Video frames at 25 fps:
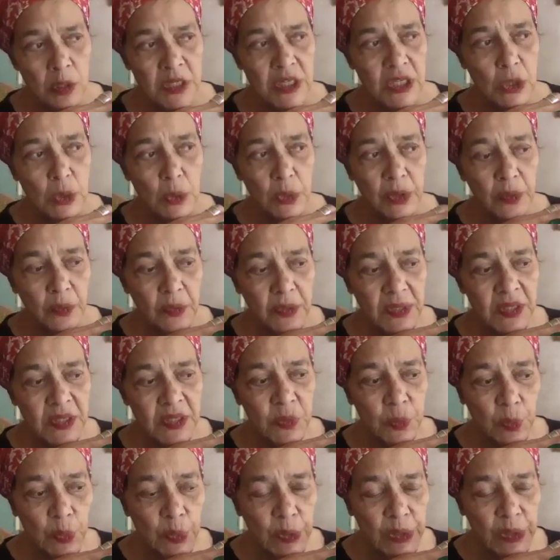So it was
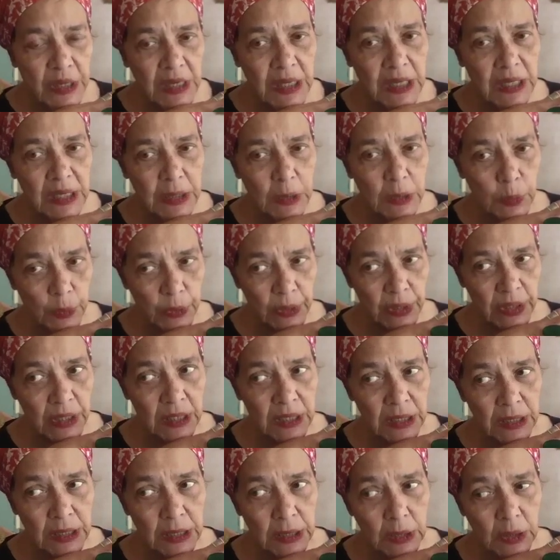really,
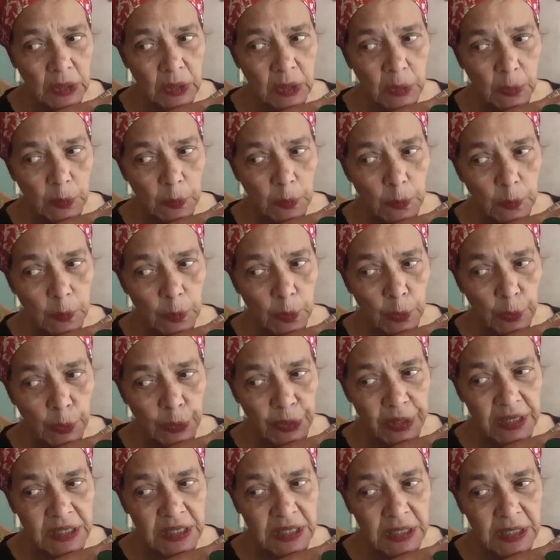really
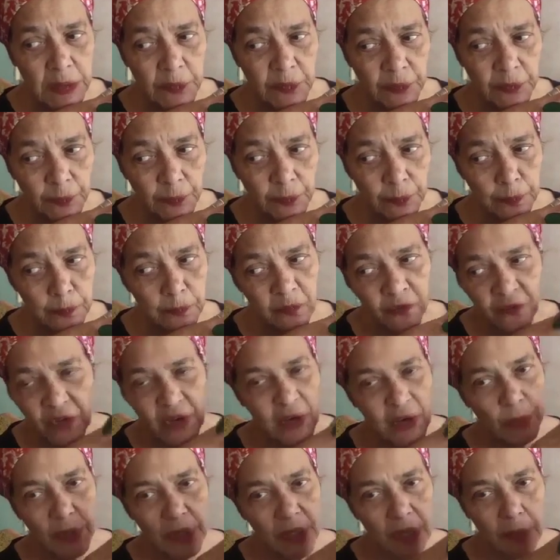already
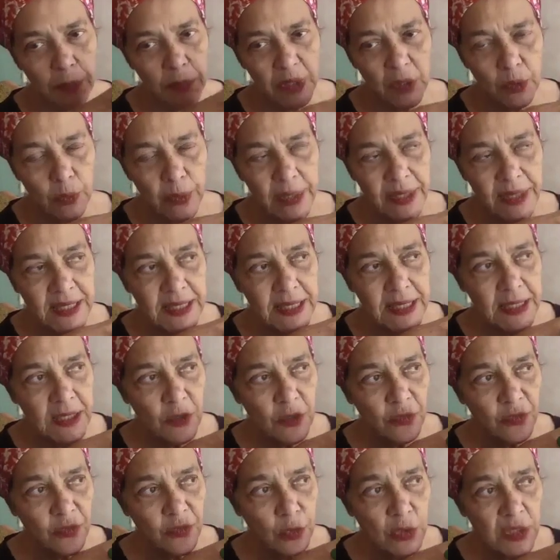very, racist,
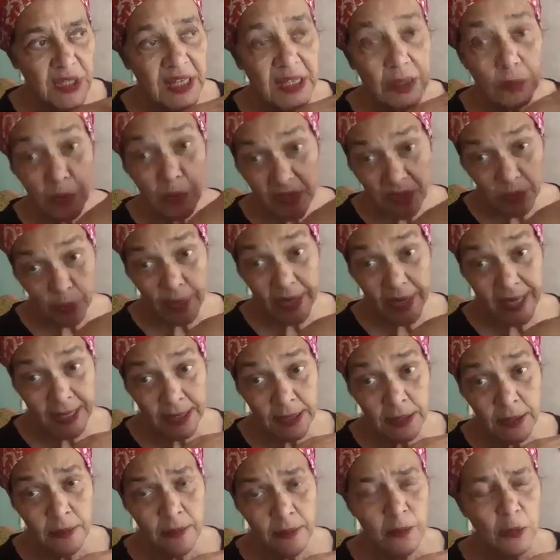of course, and it was
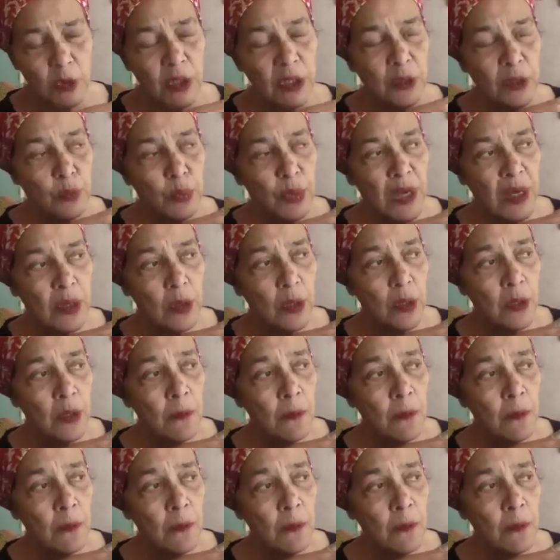Reagan in power.